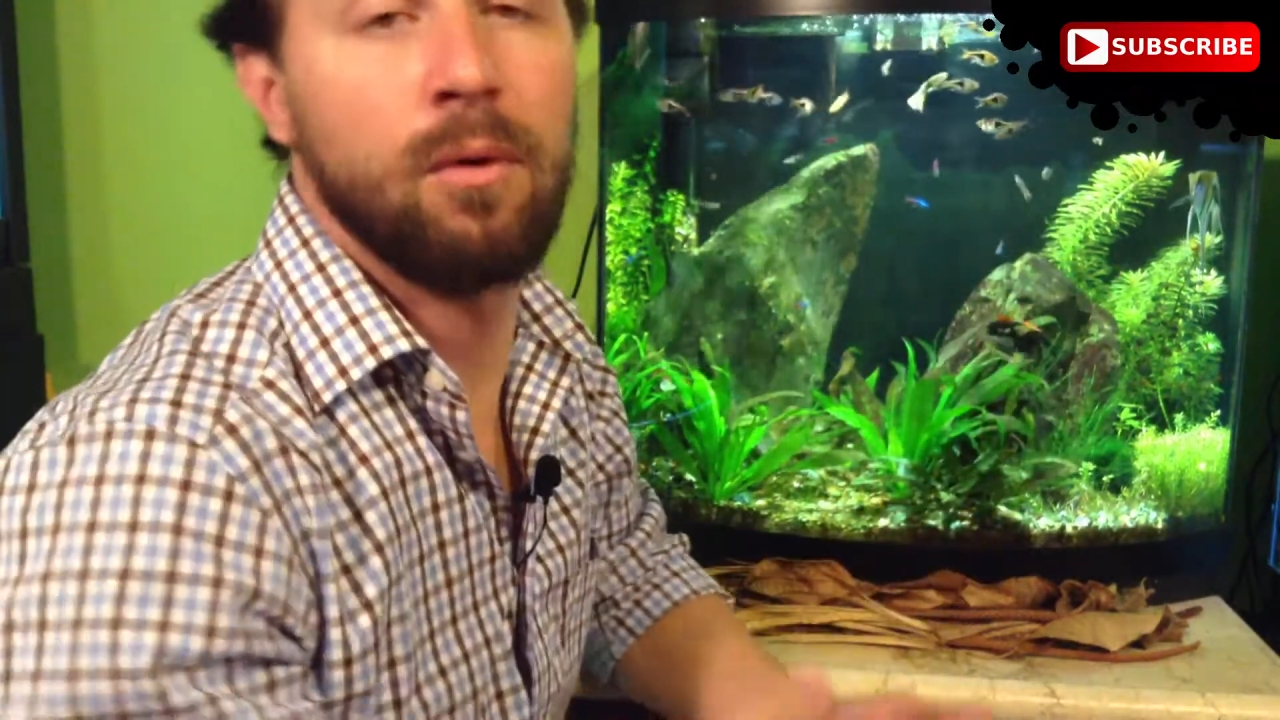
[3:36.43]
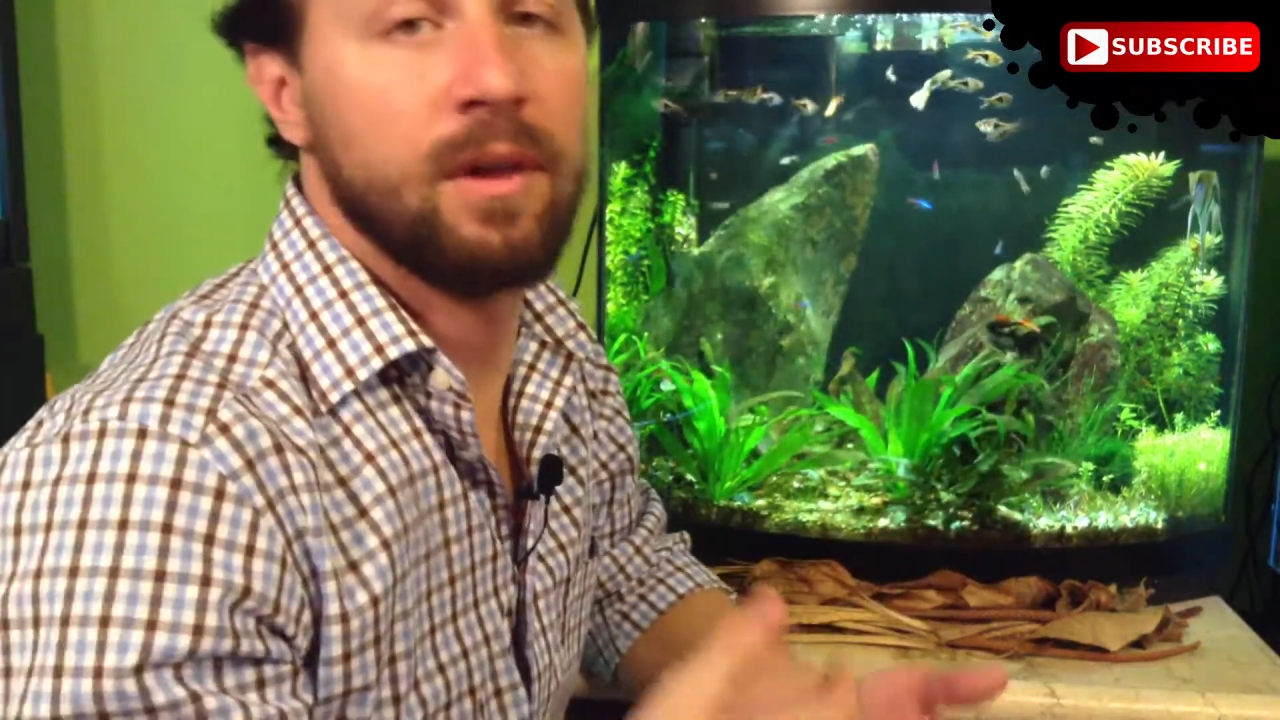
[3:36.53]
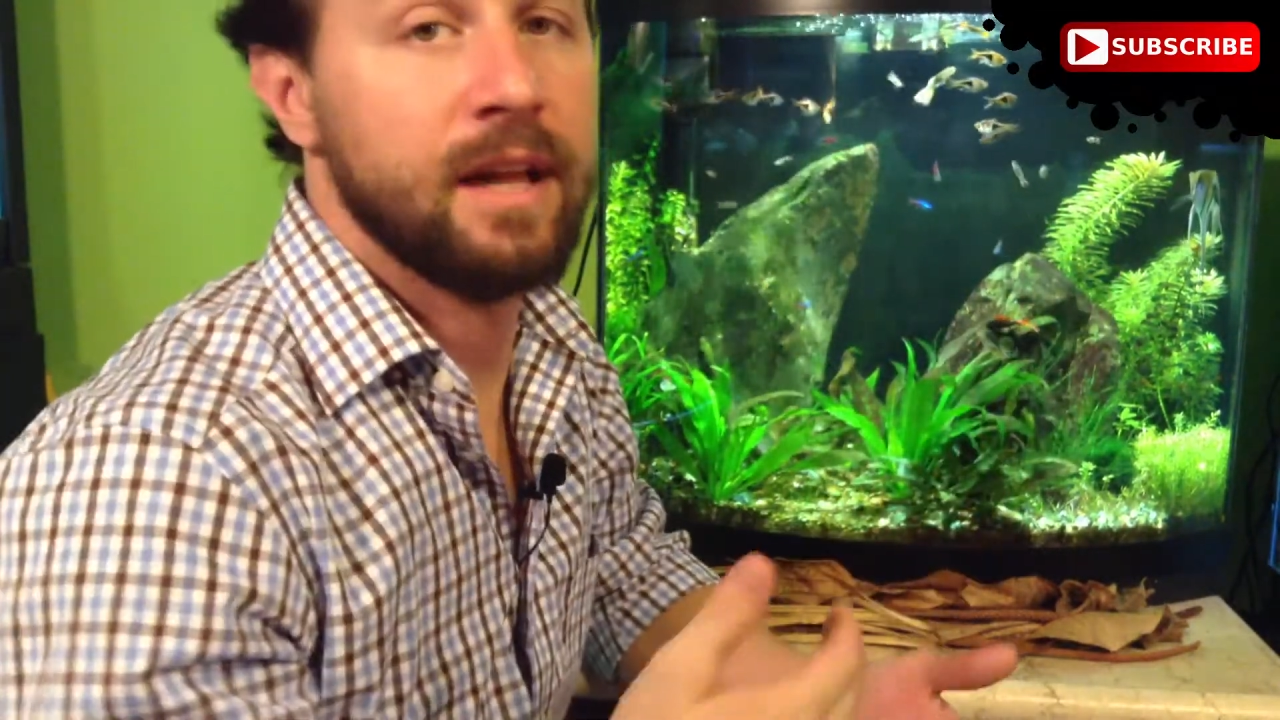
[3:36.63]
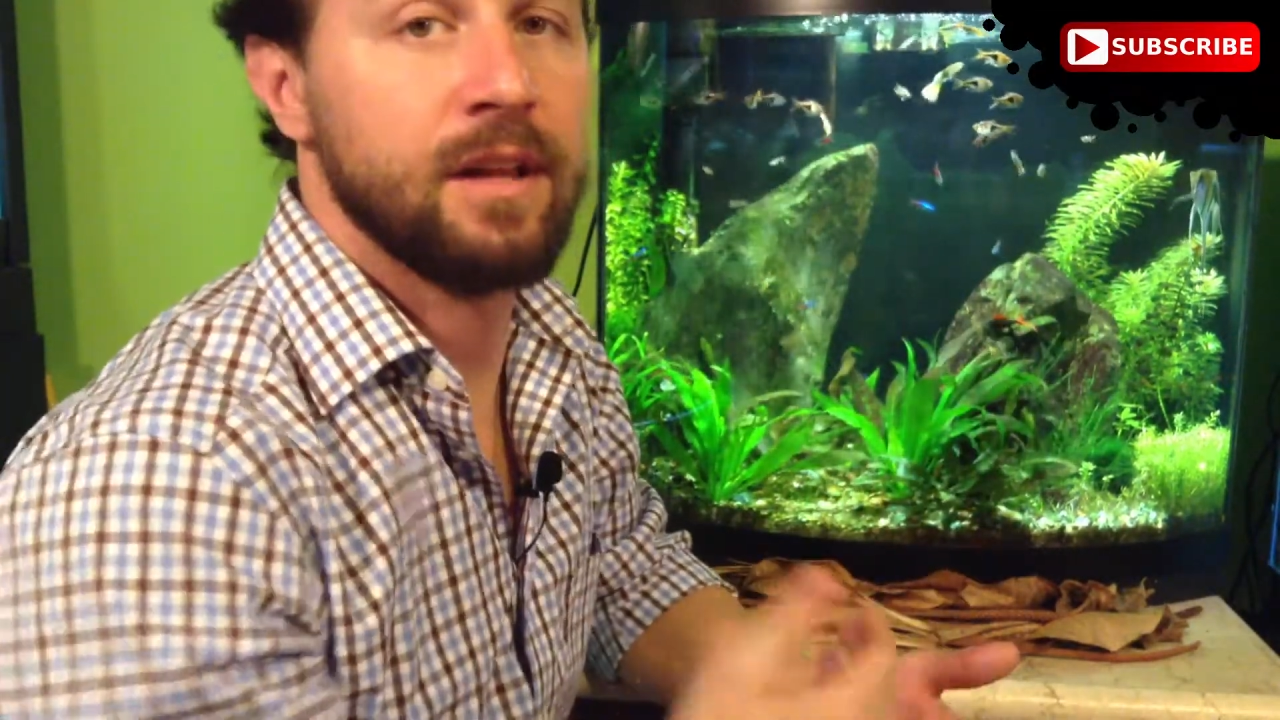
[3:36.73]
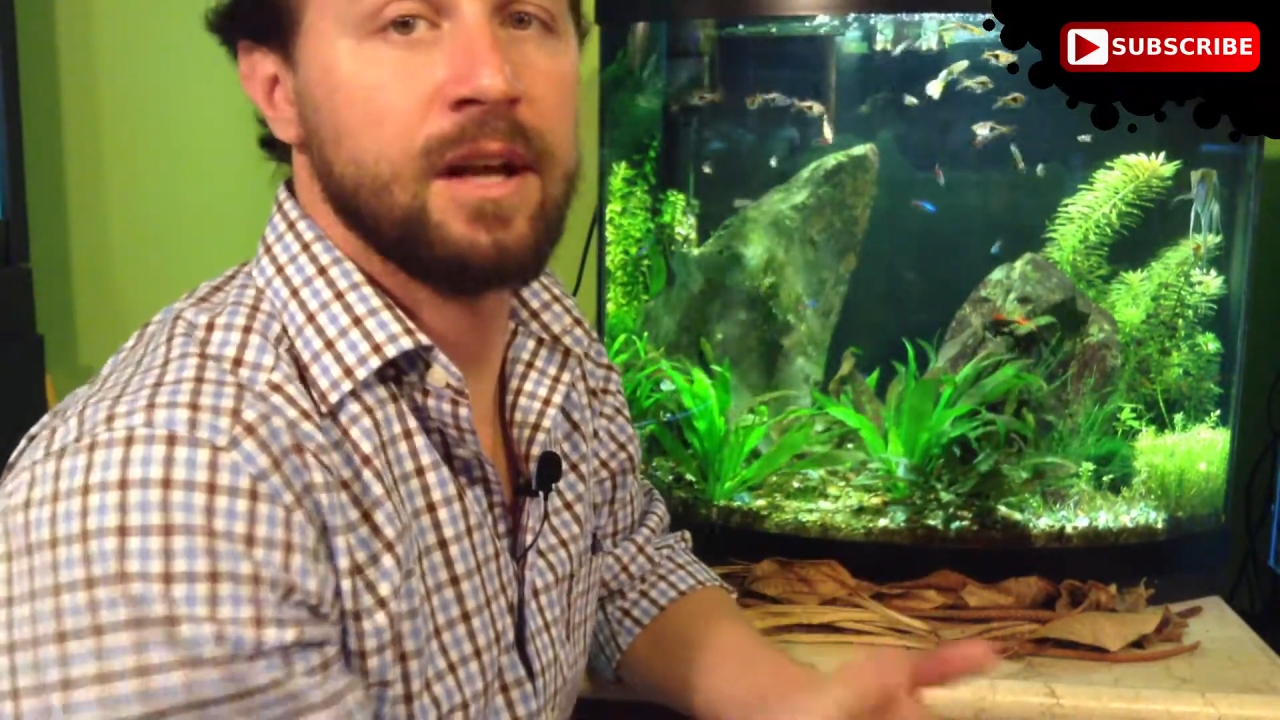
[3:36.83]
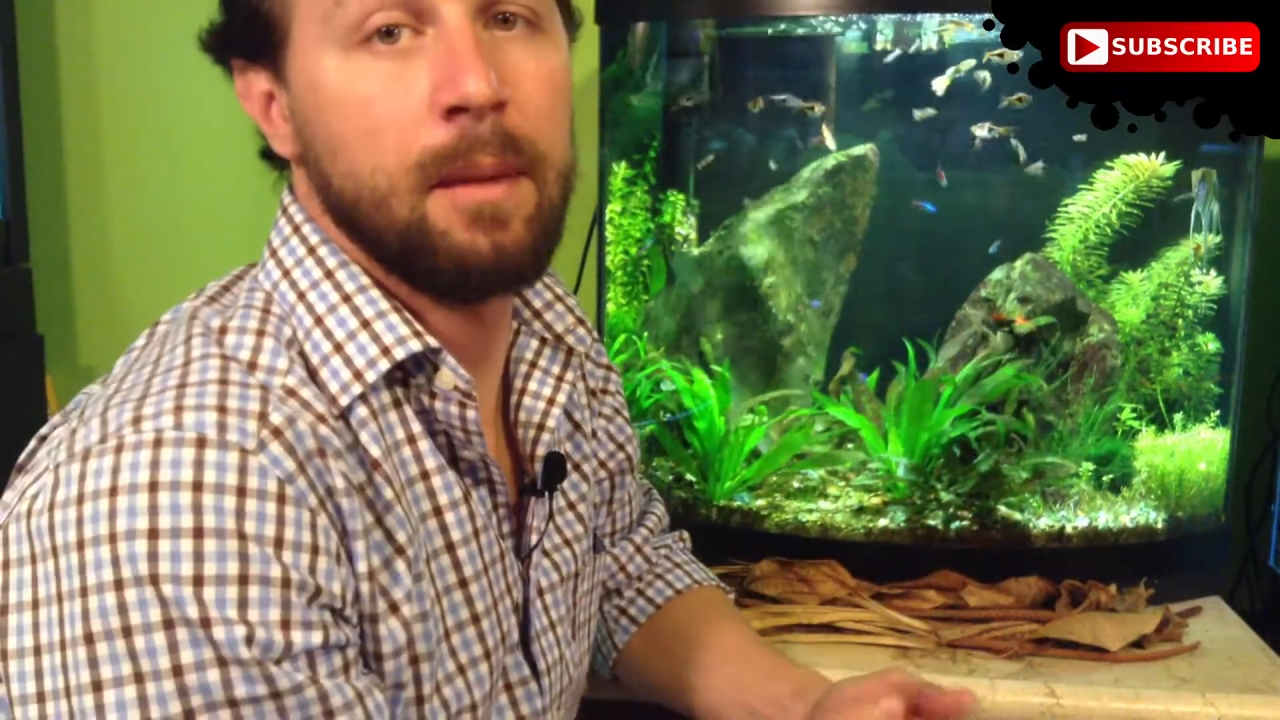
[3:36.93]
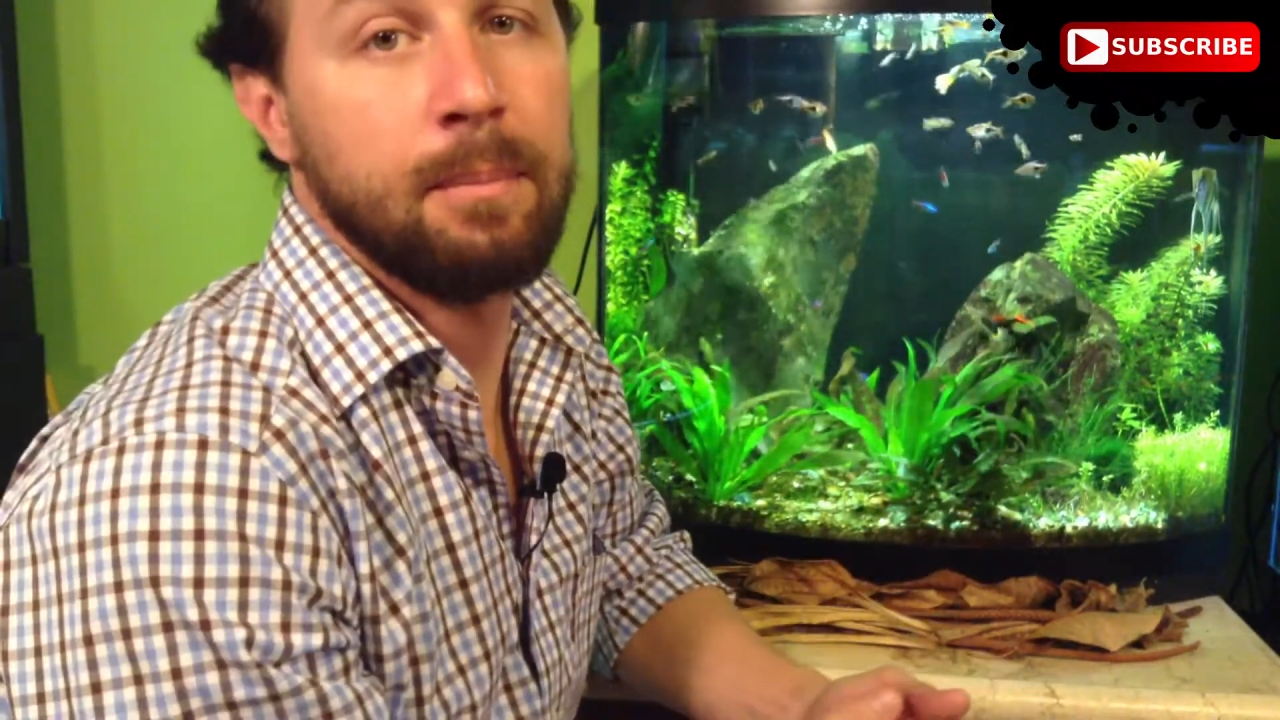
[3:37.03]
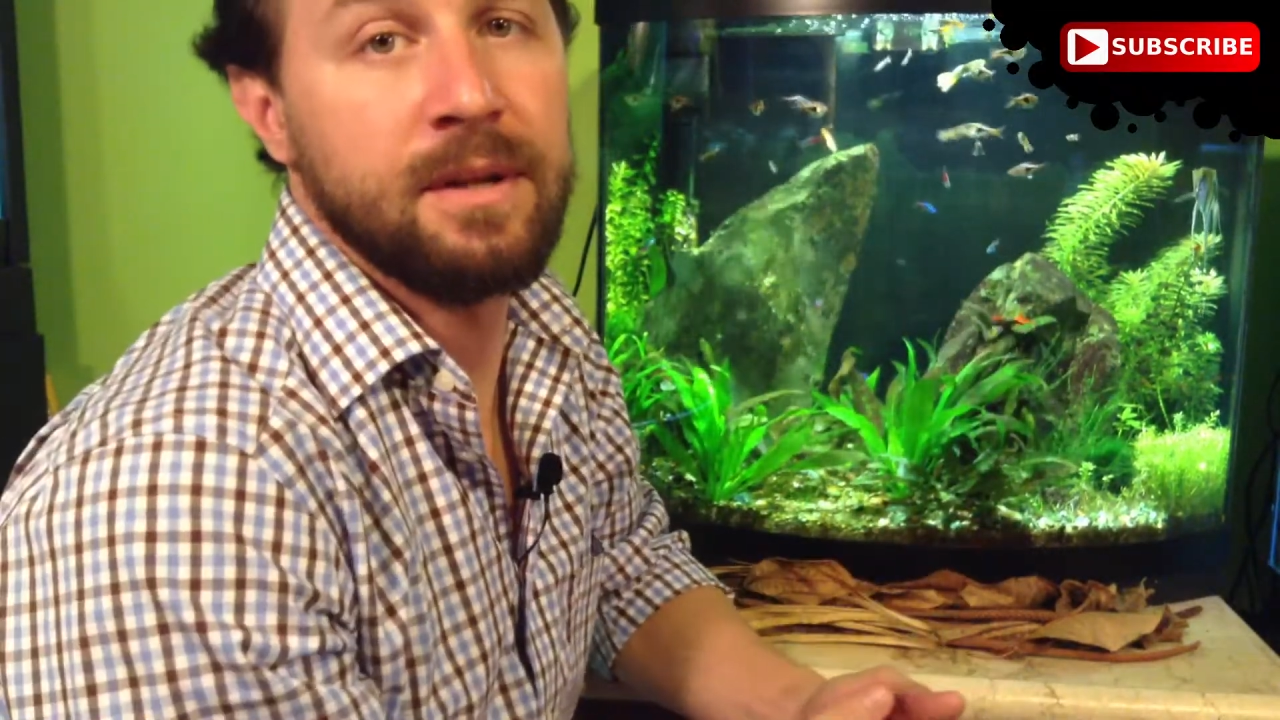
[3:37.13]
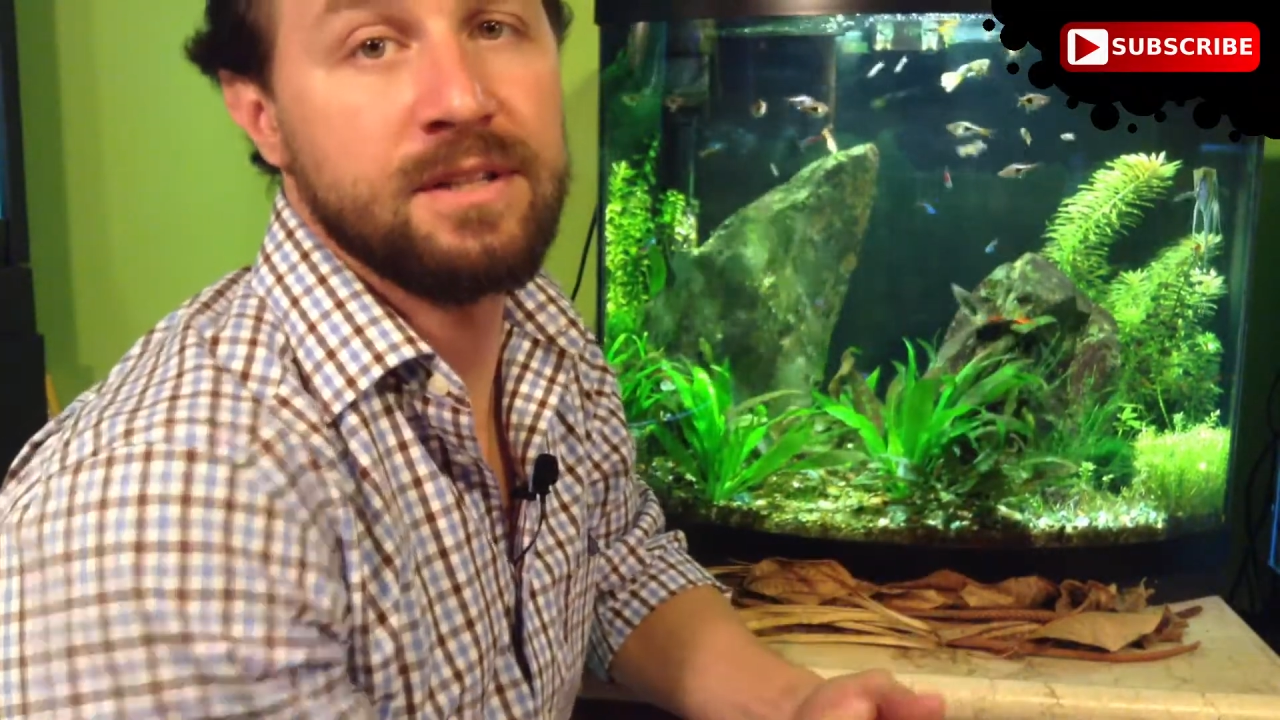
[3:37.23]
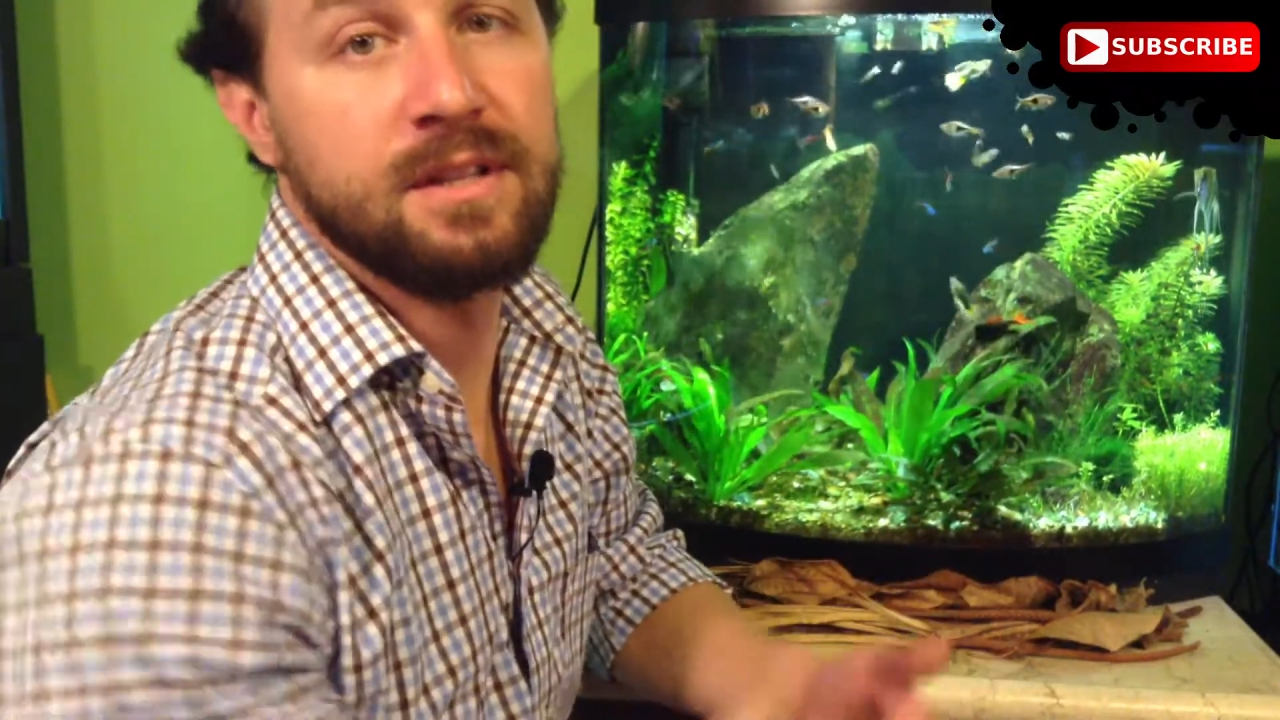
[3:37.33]
like the
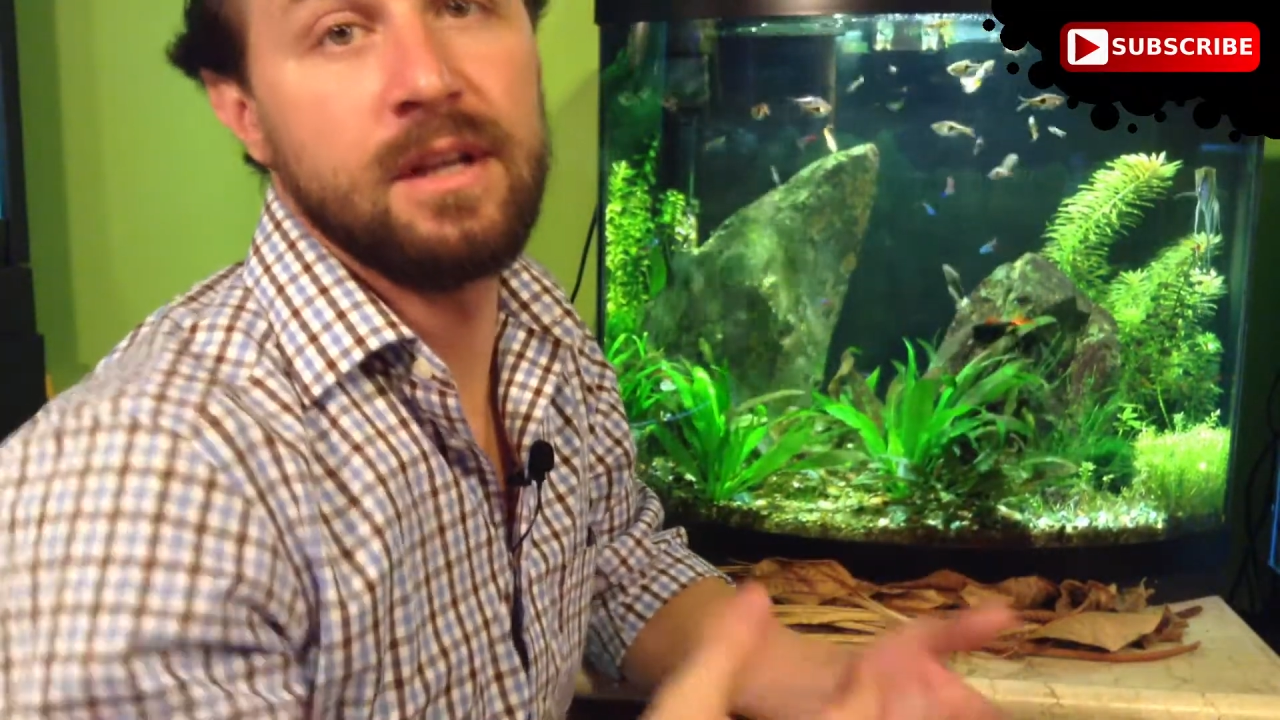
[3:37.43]
guppies